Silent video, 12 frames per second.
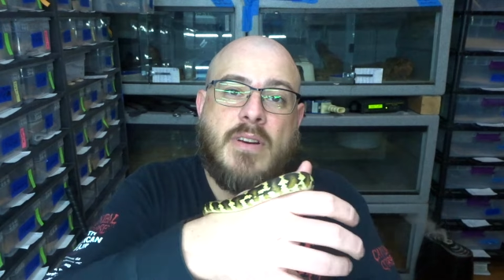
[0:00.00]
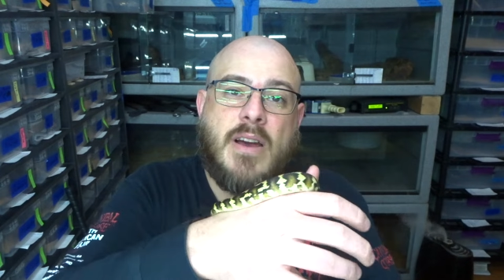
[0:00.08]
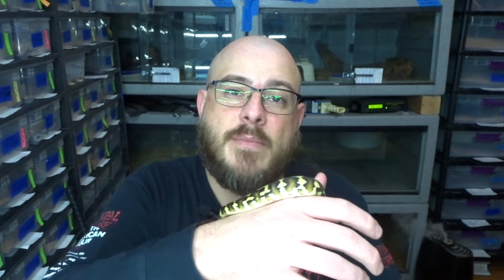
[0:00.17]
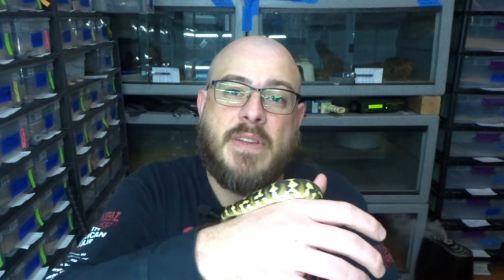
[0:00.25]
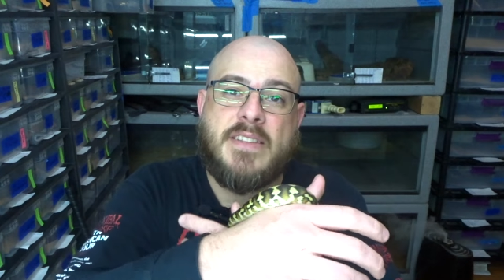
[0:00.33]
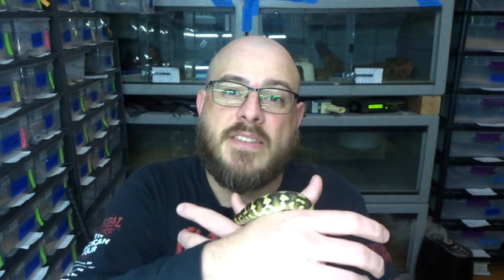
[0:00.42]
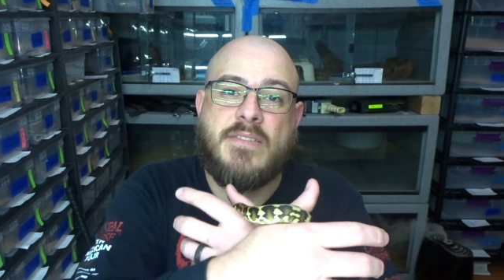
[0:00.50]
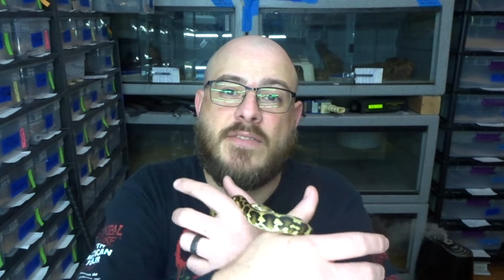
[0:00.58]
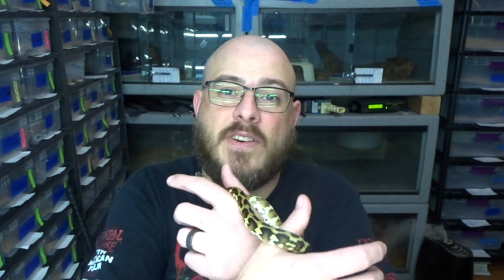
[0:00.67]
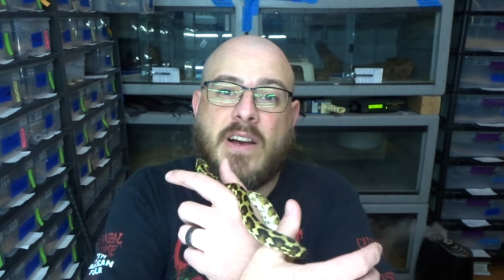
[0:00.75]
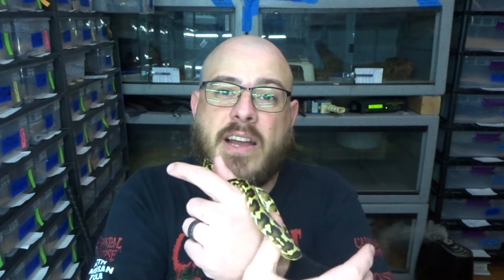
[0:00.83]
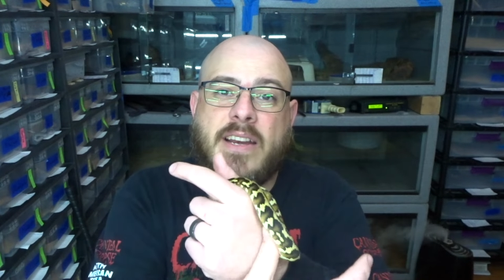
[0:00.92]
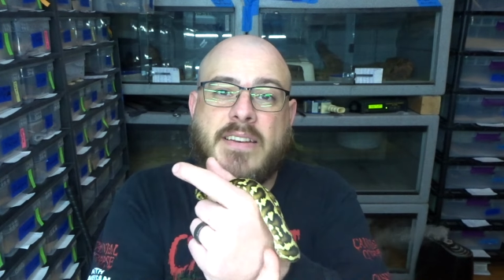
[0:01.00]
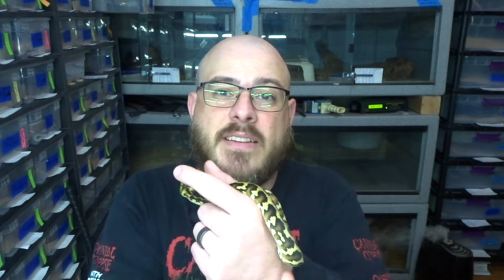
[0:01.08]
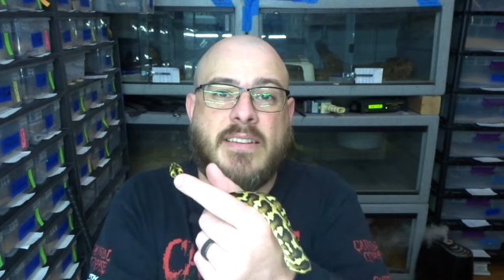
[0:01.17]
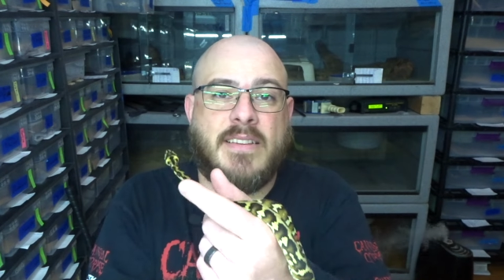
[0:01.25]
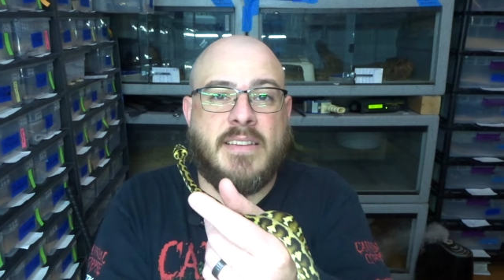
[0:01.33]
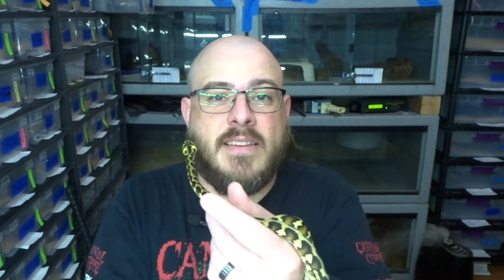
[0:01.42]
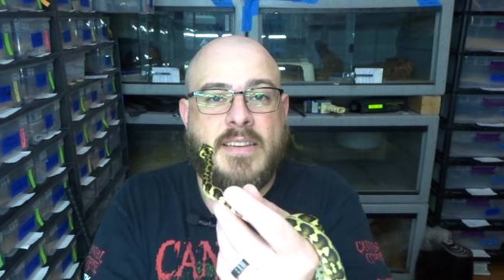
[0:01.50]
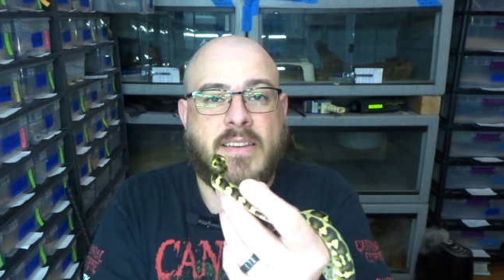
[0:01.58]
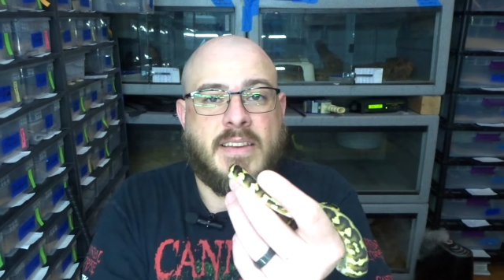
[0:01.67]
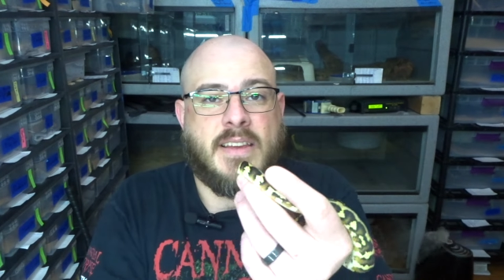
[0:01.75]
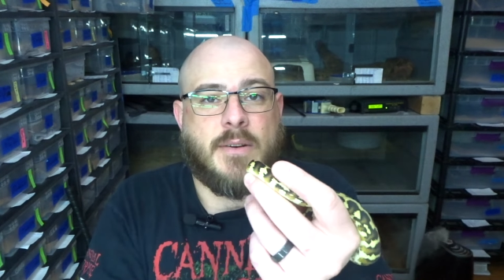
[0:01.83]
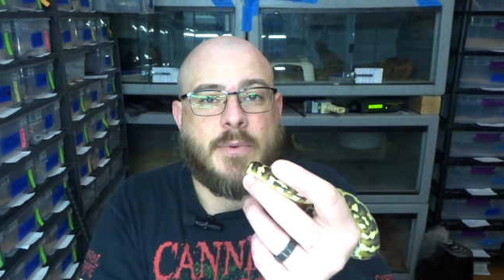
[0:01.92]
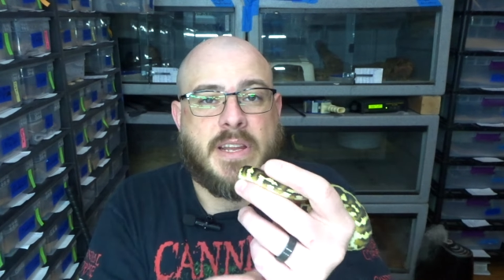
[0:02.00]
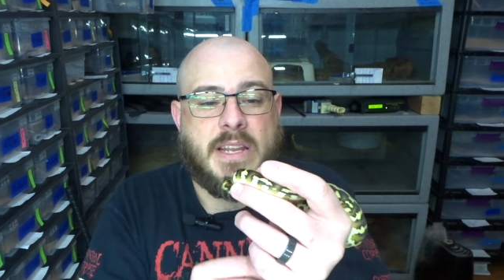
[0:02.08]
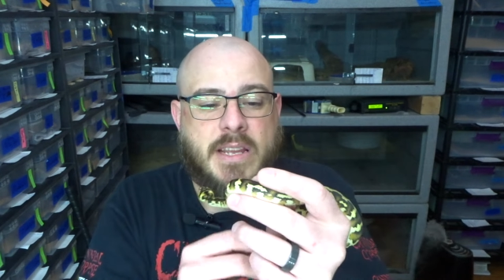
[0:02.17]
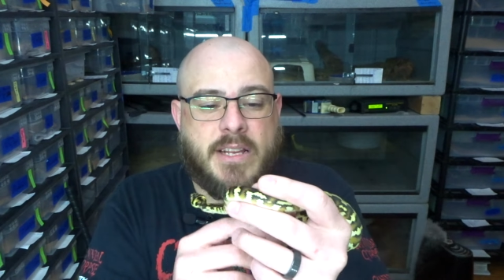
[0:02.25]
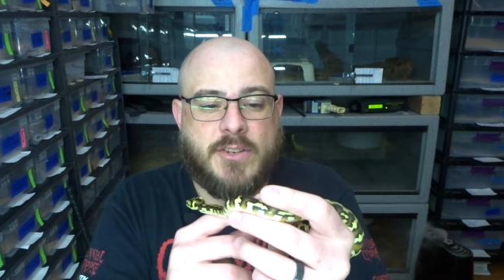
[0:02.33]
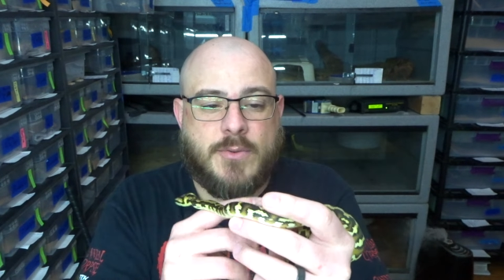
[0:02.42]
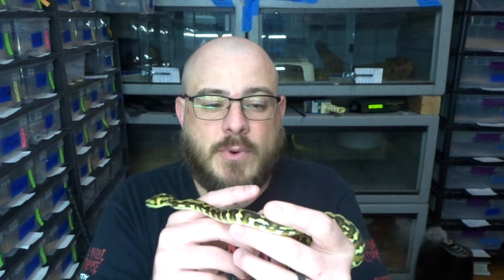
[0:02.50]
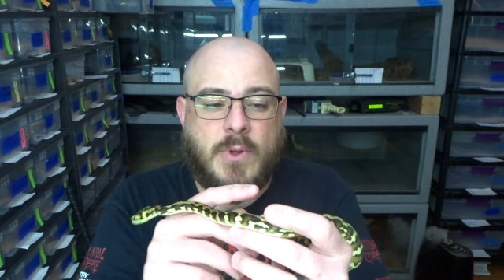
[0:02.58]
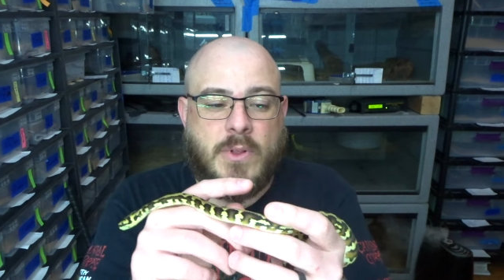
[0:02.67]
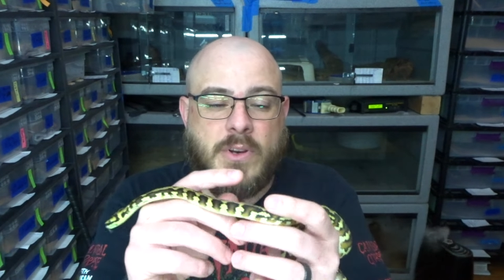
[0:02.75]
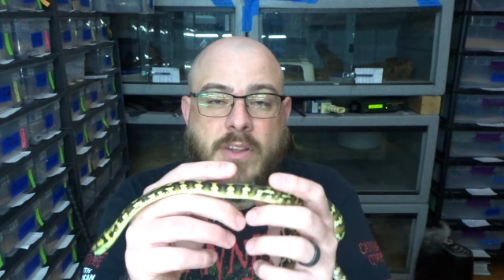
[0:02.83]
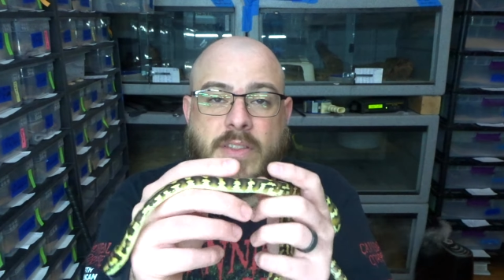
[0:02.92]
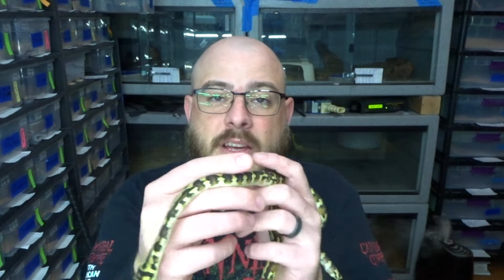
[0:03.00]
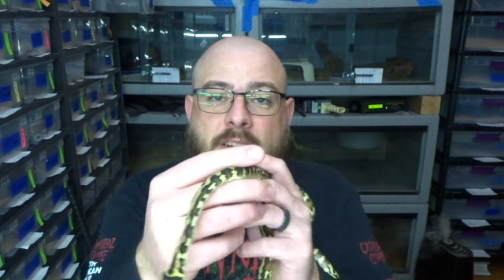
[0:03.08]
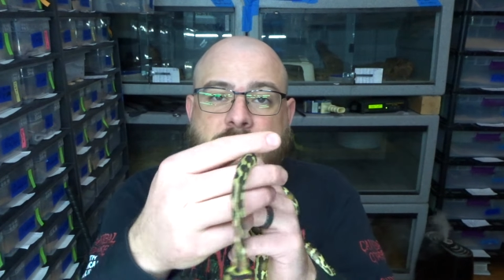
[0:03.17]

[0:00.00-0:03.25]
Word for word: I'm easy to find. We can get you rolling on that